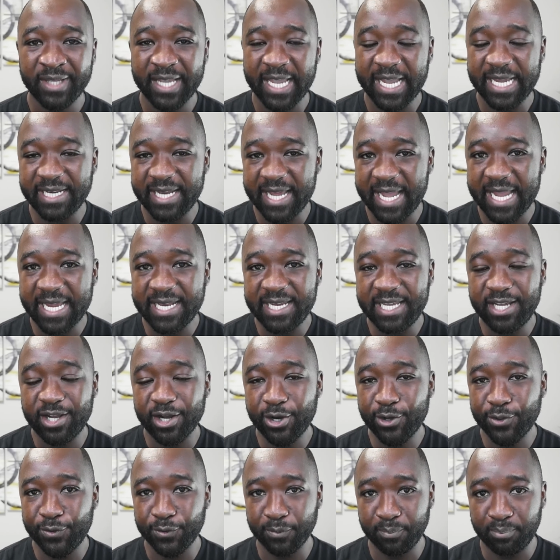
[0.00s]
and any
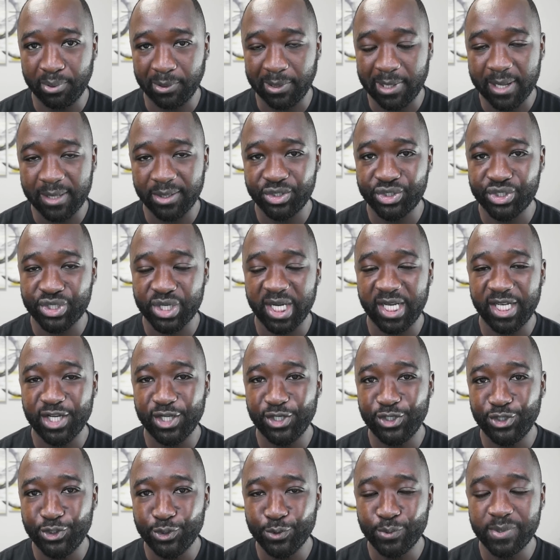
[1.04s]
other blockchain
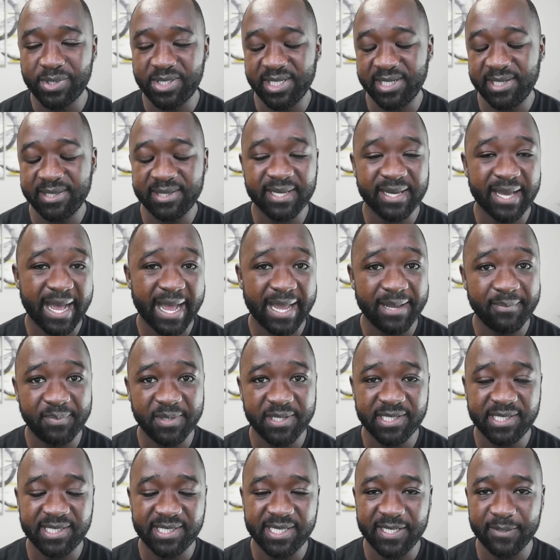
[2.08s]
using the
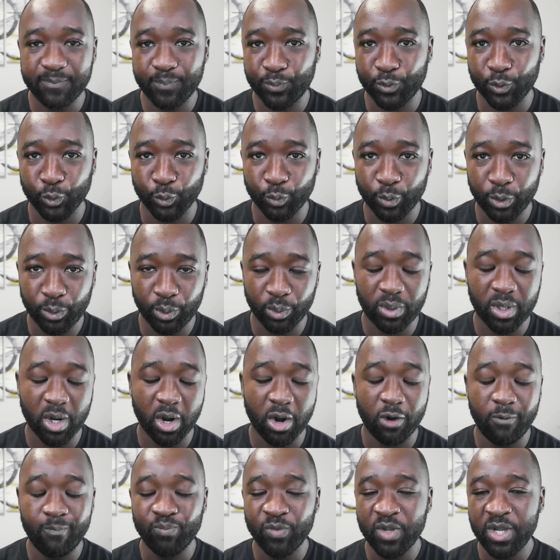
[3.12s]
IBC
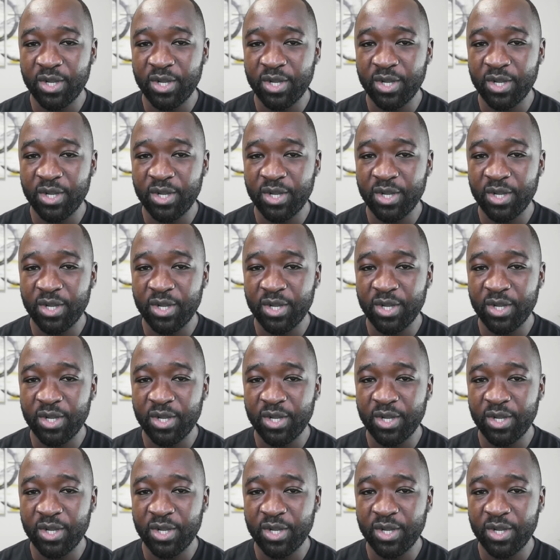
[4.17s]
protocol.